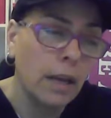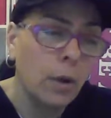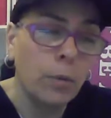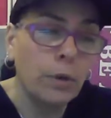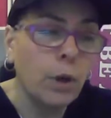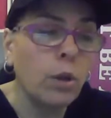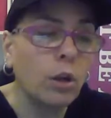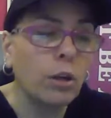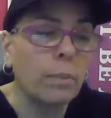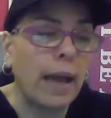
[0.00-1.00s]
We're no
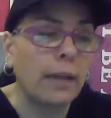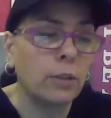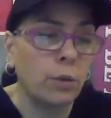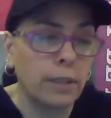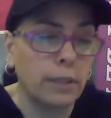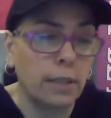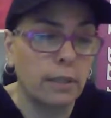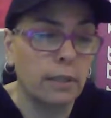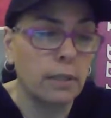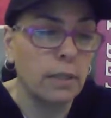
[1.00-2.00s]
longer bound to our
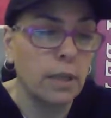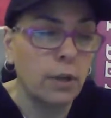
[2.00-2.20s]
sins,